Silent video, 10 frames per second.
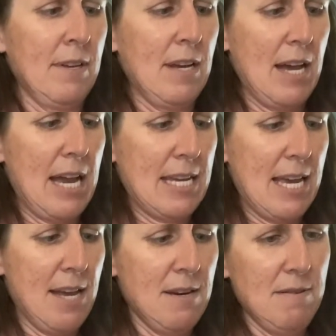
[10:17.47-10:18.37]
I
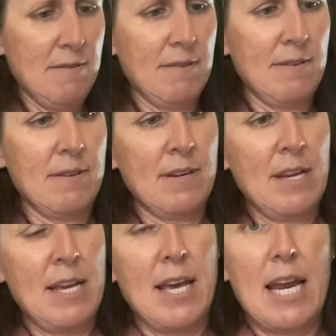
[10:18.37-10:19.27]
can.
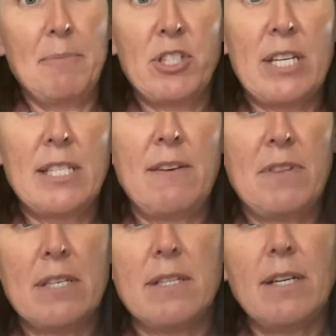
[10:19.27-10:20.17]
I'm just gonna see if
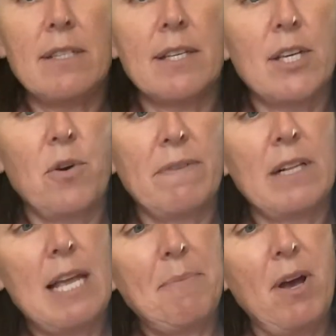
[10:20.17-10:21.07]
this sticks because I don't have a
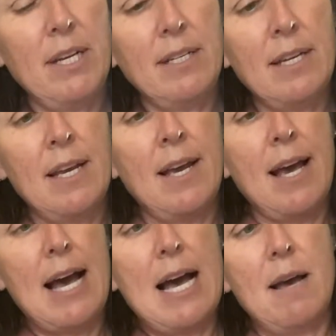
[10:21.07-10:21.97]
clamp on it.
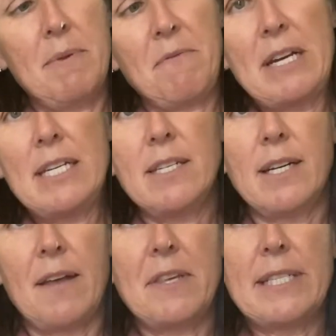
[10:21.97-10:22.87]
If I need to
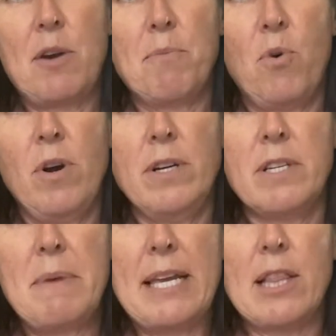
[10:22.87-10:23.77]
cut this out more
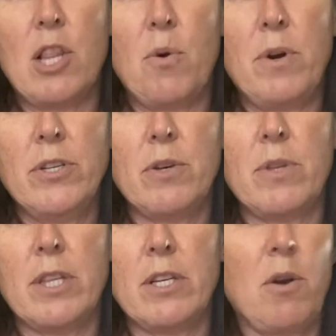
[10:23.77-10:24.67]
to make it lower so
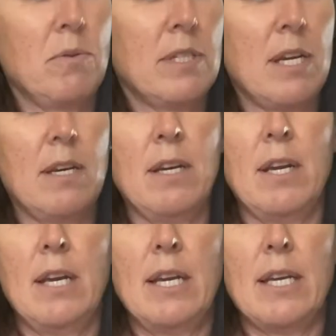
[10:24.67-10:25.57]
that the goats can
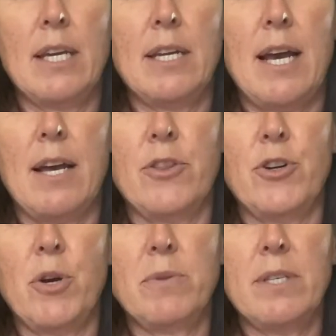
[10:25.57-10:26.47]
their
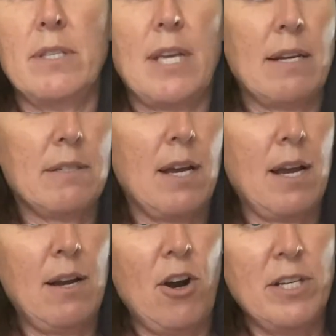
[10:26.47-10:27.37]
noses
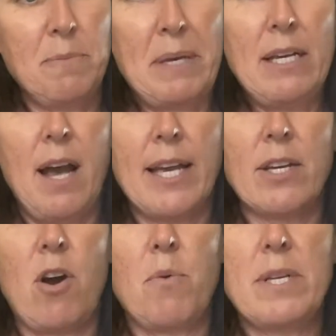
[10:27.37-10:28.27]
aren't as big, I
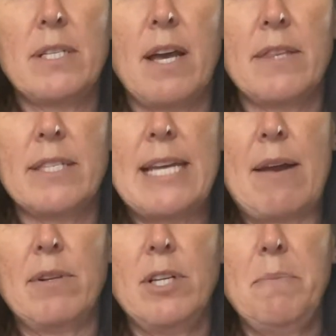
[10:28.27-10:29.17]
can always cut this down
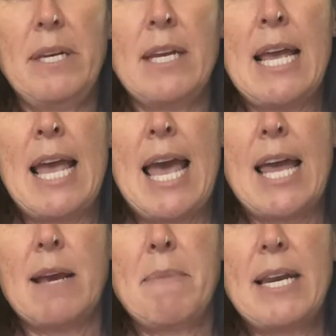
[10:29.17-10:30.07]
a little bit.
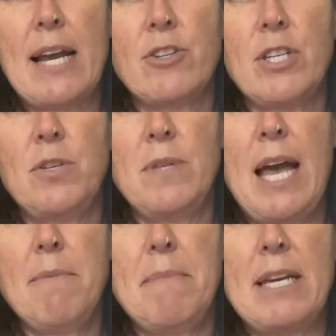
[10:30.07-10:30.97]
And I might actually do
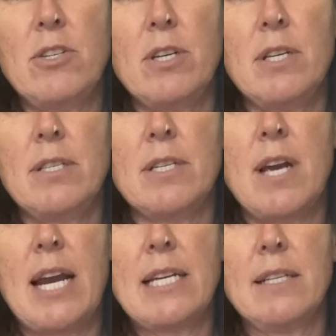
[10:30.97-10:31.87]
that and make just a
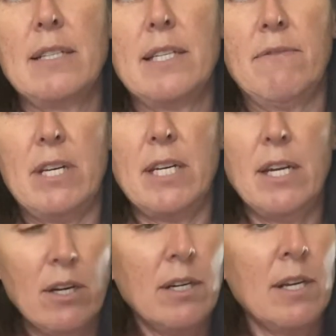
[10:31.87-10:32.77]
tiny little divot in
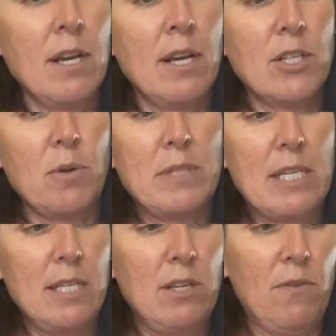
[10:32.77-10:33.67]
here so it's
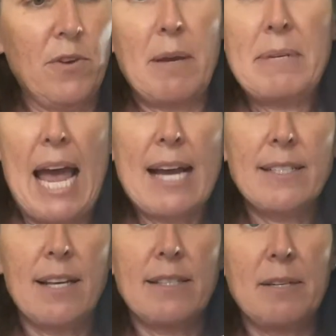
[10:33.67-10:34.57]
easier for them to
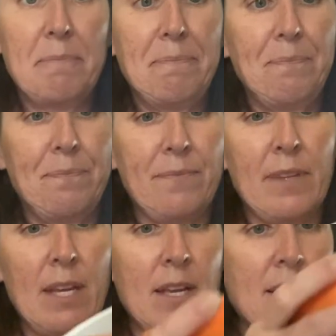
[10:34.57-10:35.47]
access it.
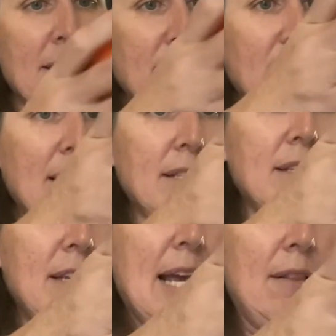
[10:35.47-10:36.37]
So let's
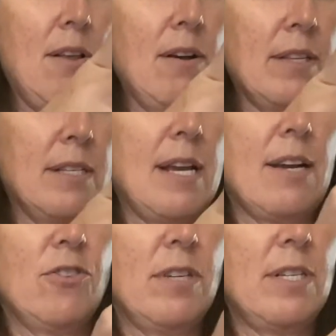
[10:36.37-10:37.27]
see how long this
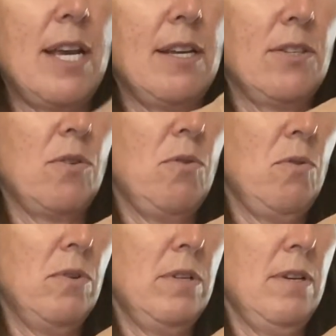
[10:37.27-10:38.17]
actually takes to hold.